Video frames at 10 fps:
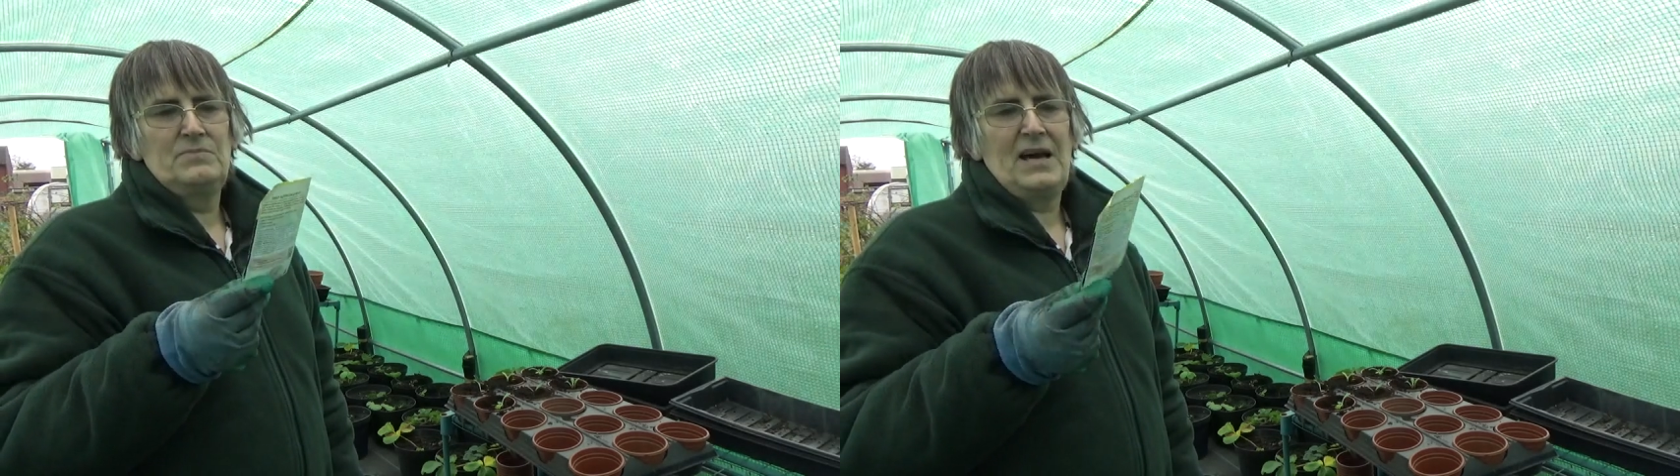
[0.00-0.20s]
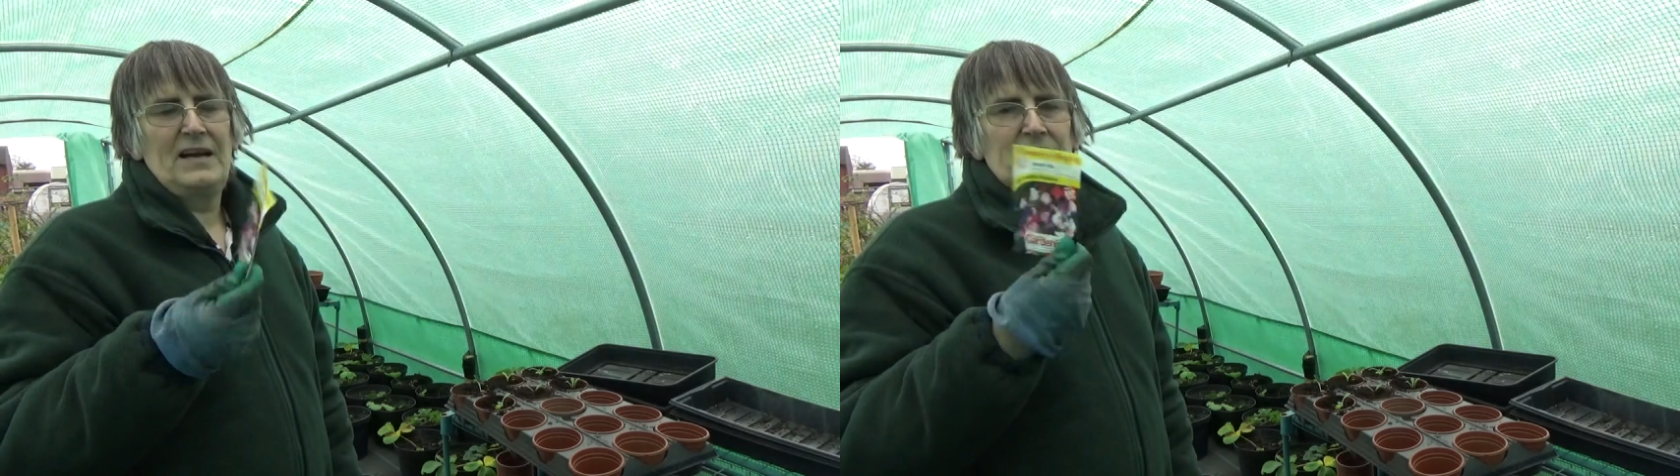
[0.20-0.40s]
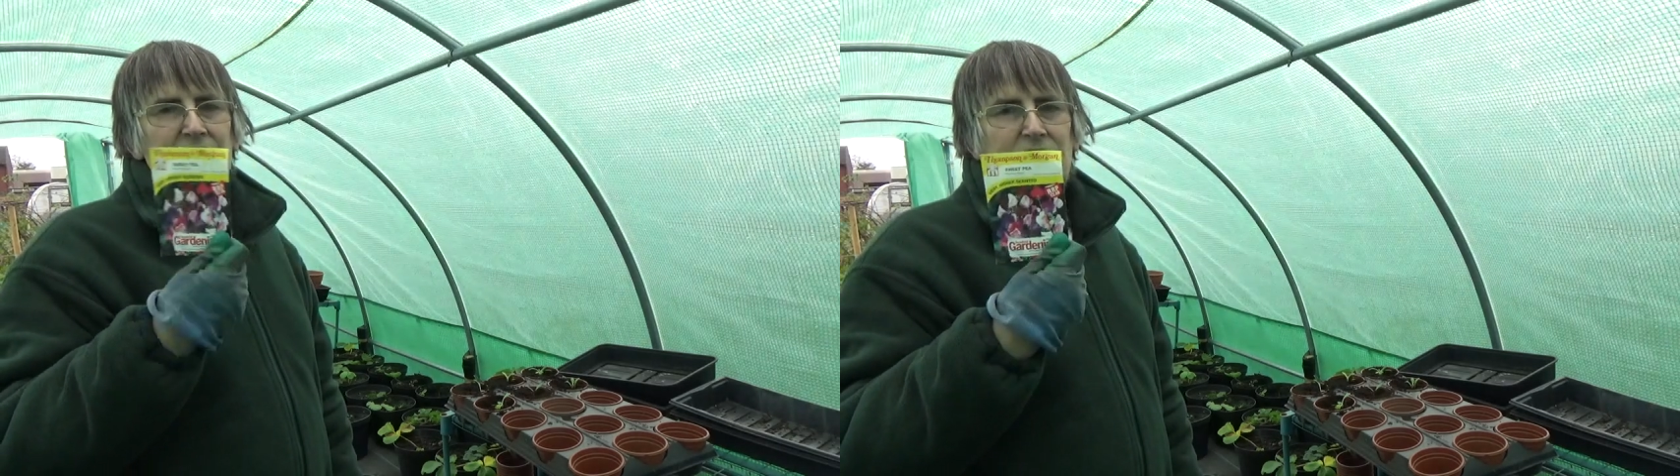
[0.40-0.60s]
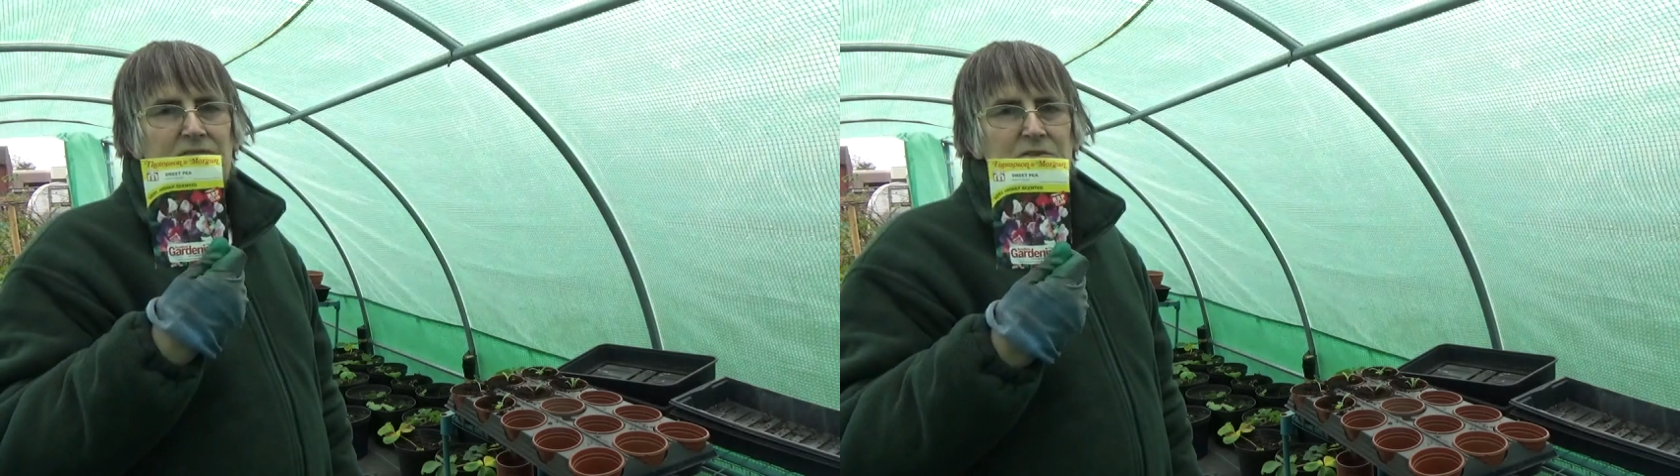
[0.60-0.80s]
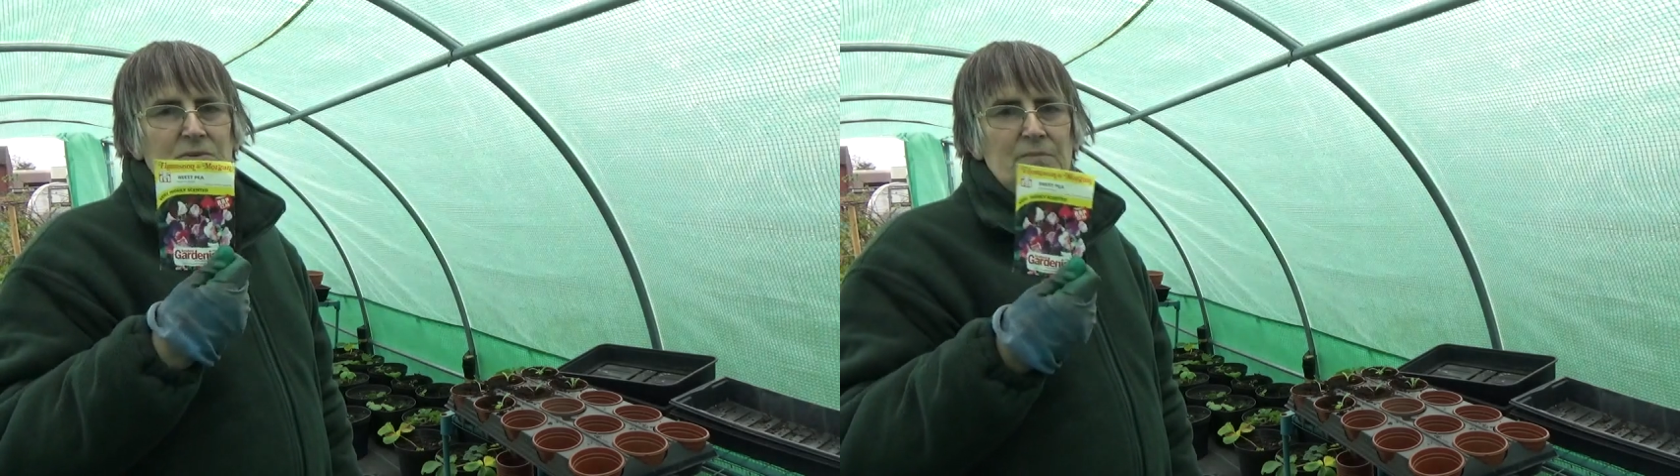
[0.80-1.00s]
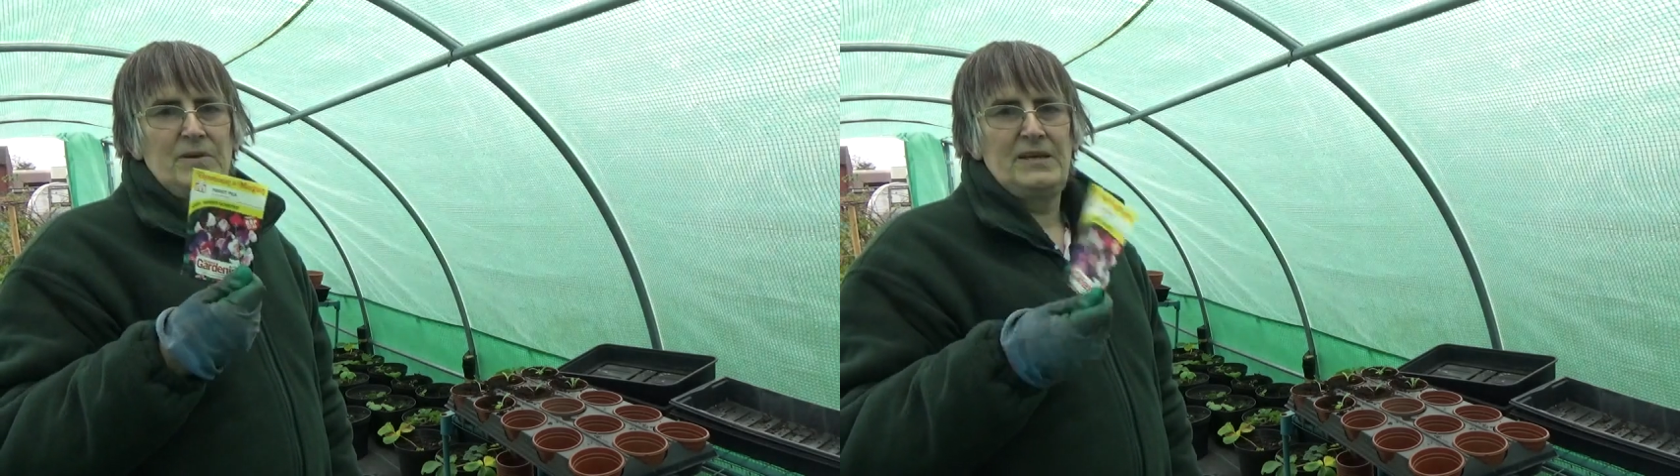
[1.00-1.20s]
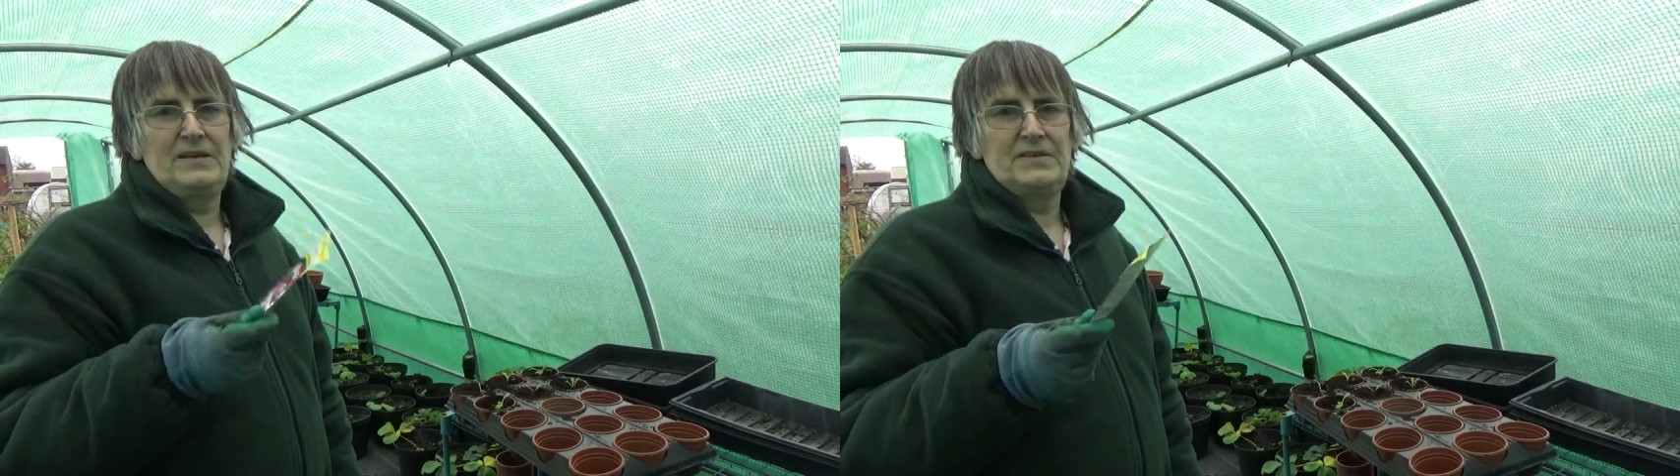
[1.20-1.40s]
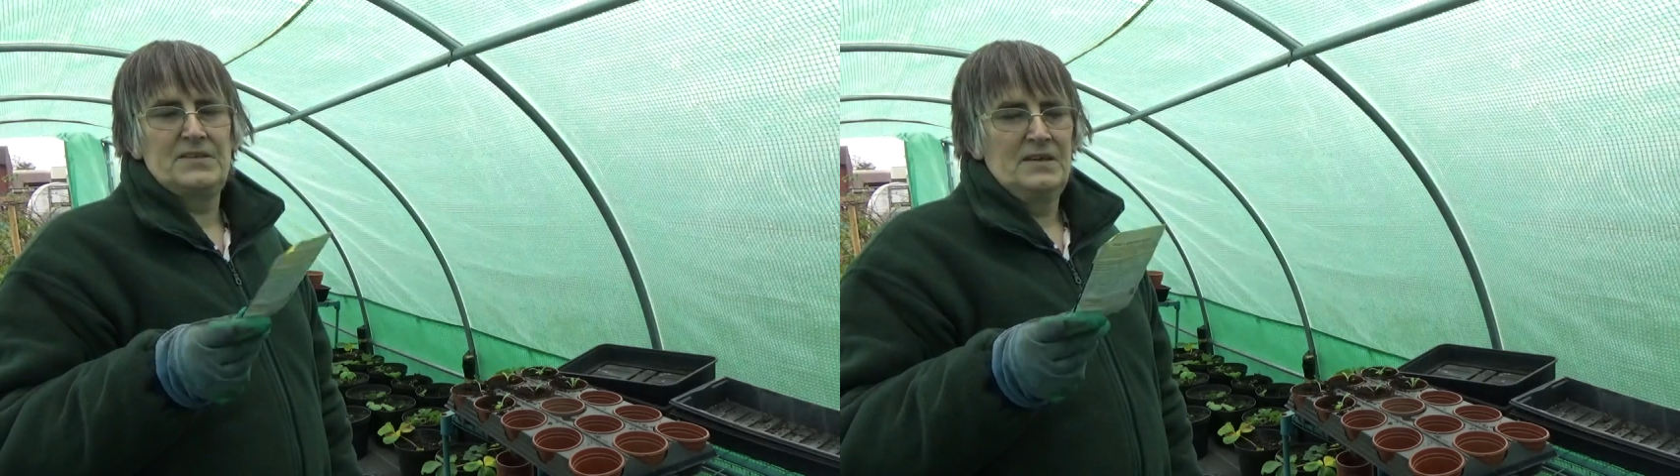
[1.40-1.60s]
packs of sweet
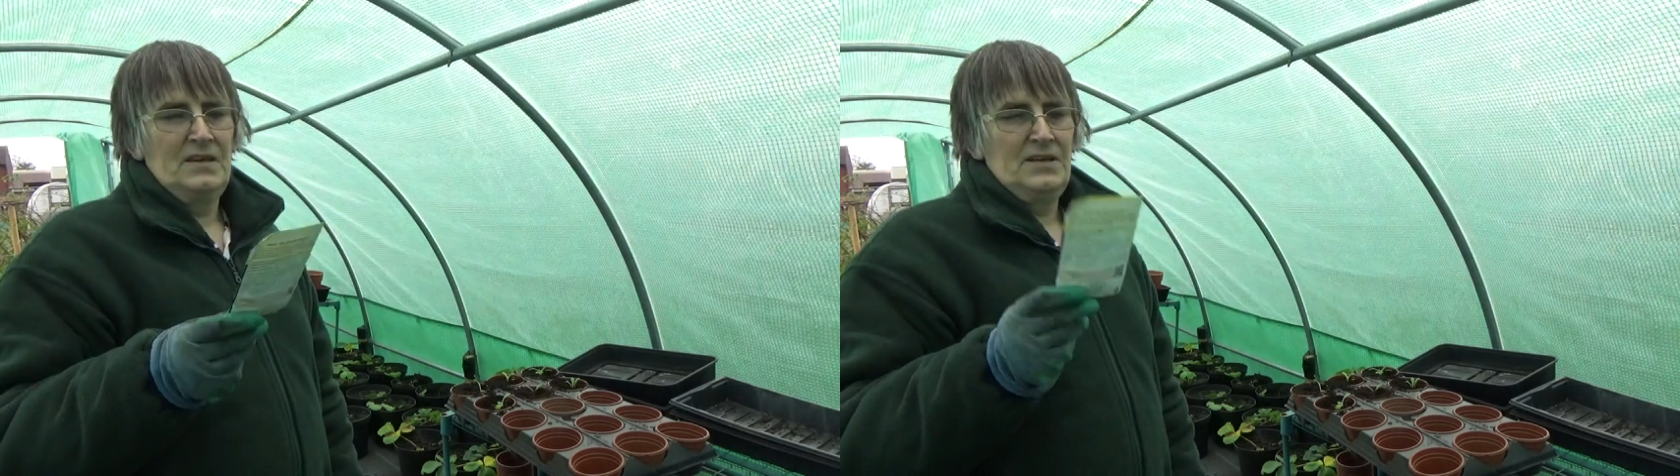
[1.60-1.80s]
peas.